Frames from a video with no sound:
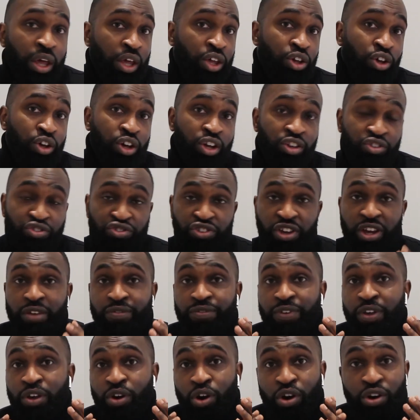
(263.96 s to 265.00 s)
You can
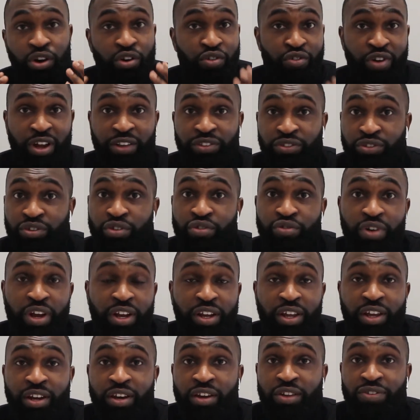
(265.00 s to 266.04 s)
JV on a rent to
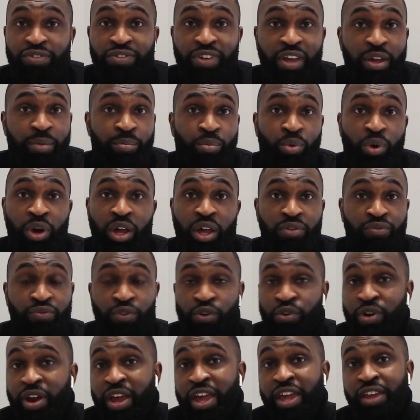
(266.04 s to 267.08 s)
rent in the same way.
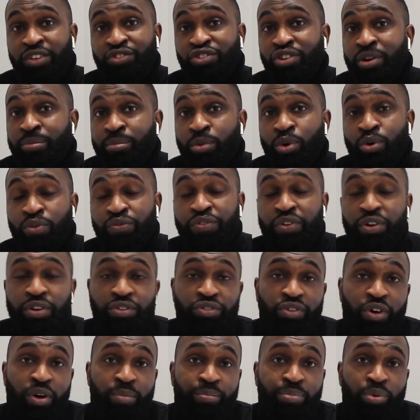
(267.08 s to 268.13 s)
For a HMO, for
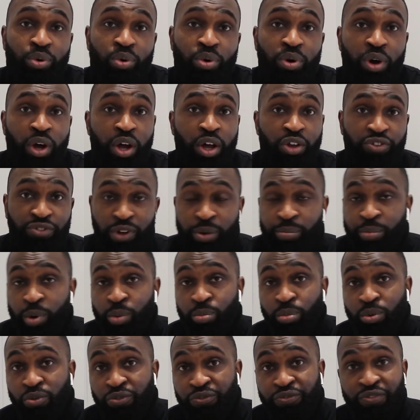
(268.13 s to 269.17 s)
example,
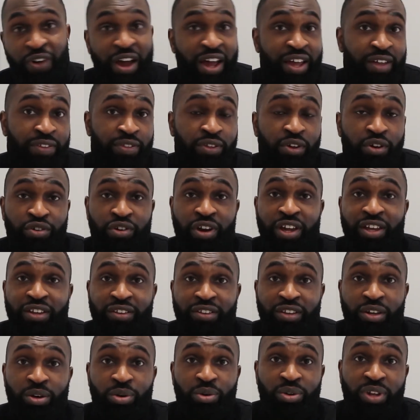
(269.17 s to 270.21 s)
someone will find the
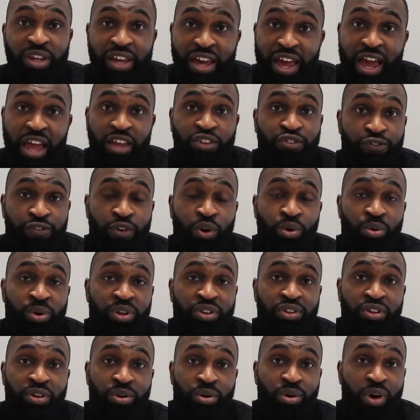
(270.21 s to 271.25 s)
great deal, the cash
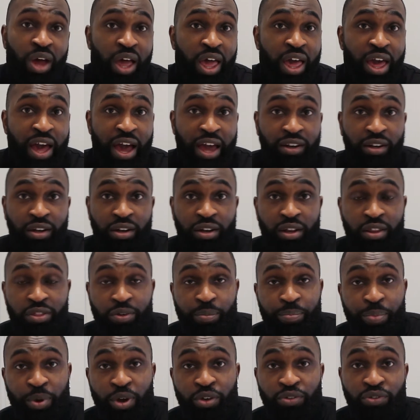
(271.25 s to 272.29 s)
flowing deal, and
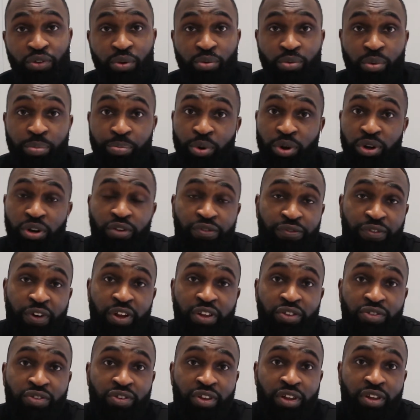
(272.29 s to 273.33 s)
another person will put the
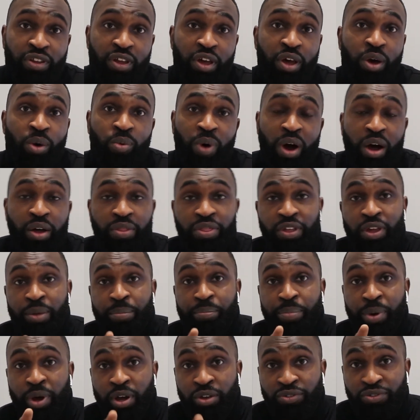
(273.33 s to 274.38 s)
funds in while the
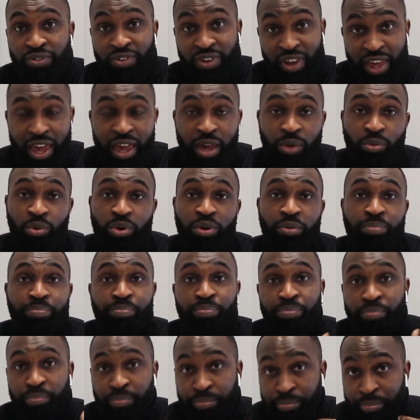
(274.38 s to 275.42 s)
person A would
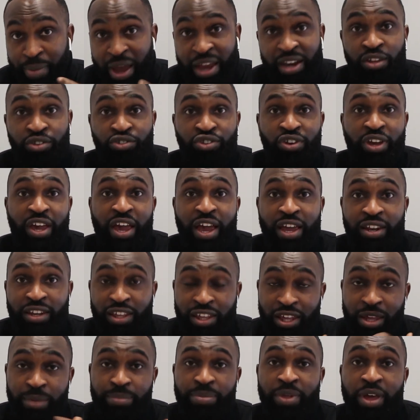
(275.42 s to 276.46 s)
manage it and
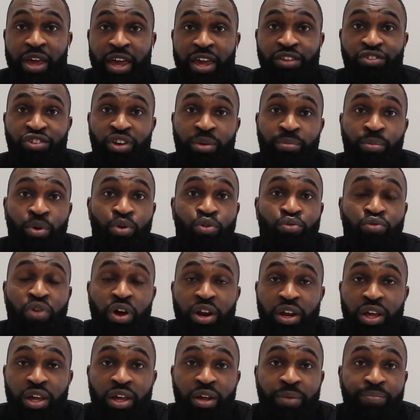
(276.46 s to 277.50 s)
keep the HMO
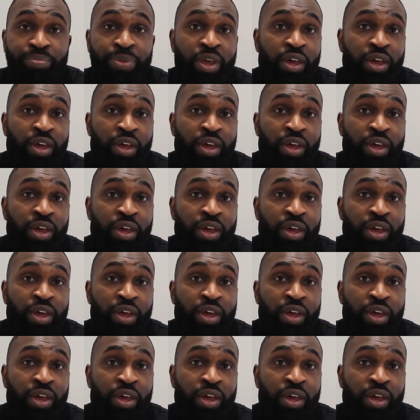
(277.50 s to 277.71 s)
running.